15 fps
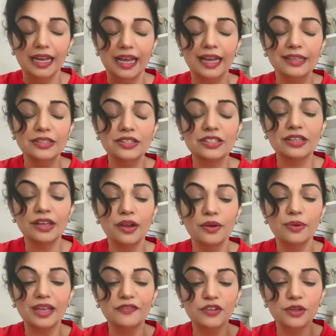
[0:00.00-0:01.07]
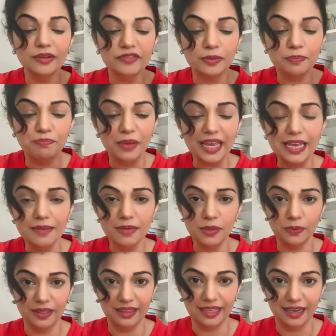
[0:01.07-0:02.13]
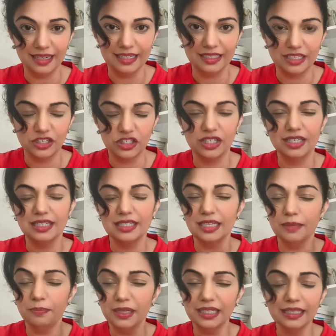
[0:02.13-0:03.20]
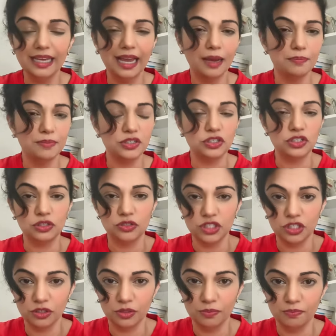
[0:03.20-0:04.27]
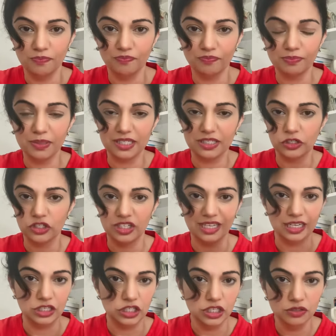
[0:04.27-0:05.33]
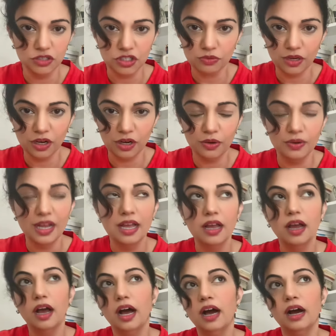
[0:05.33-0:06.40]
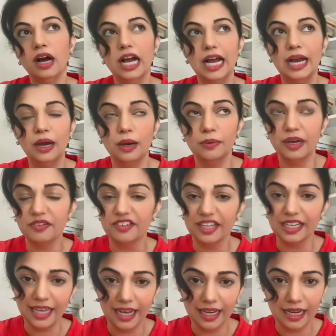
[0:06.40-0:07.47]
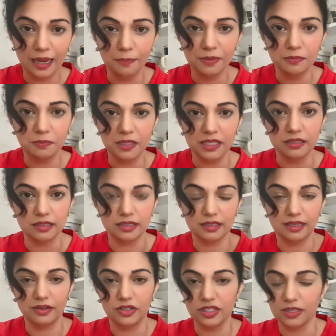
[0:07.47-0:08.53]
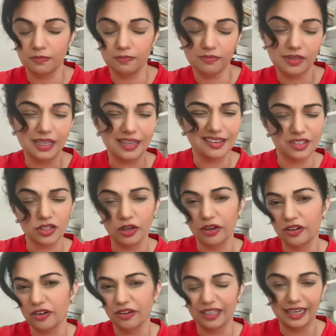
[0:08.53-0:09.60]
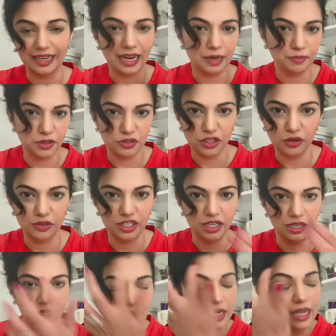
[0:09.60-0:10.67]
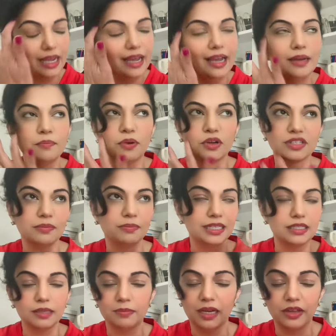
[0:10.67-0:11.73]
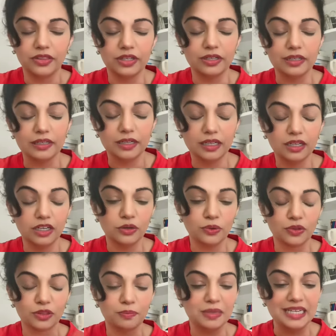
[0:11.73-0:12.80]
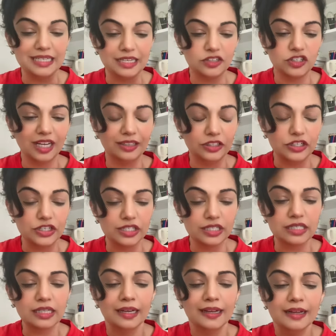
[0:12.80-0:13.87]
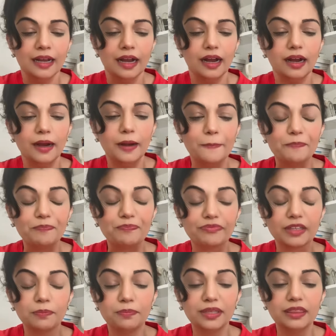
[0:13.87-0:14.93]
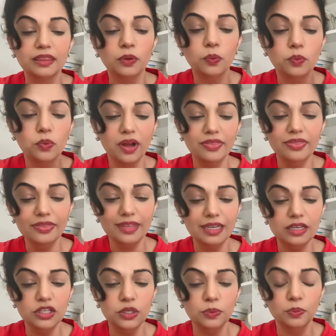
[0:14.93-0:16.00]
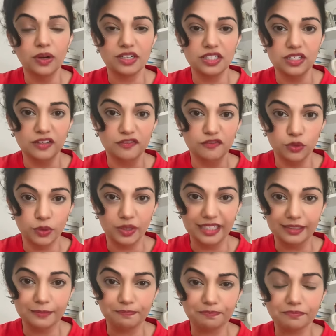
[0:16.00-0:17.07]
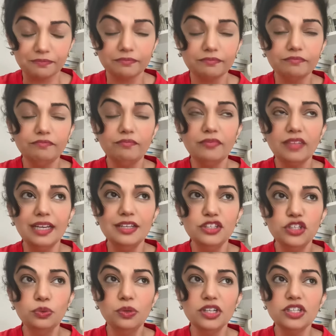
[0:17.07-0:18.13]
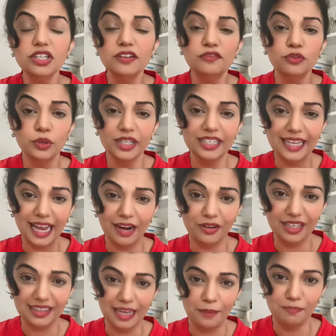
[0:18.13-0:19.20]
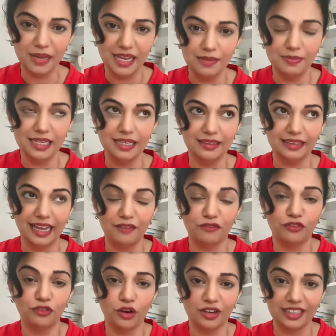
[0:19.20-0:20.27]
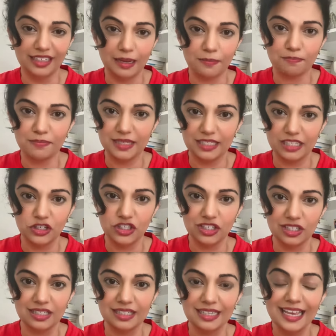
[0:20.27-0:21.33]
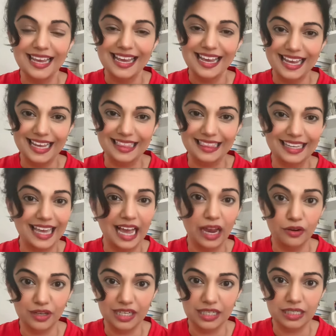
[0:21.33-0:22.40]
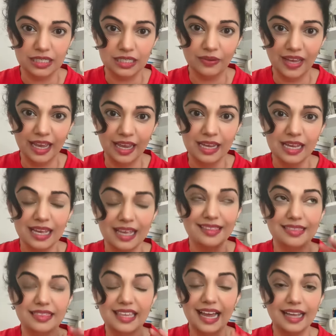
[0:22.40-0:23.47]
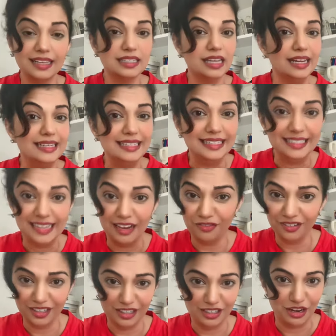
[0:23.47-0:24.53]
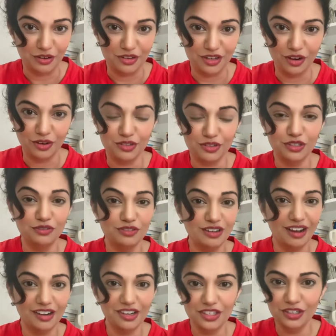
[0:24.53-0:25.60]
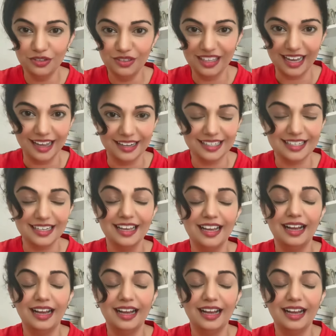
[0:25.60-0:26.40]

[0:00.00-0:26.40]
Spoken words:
And so if you have a baby with that condition, it typically happens due to positioning in utero. However, it can happen because there is something else going on, like hypotonia and possibly some other orthopedic challenges. But the one thing you want to avoid is you want to avoid carrying that baby in that frog-leg position in the carriers, okay? That's a definite no-no. Do not do that.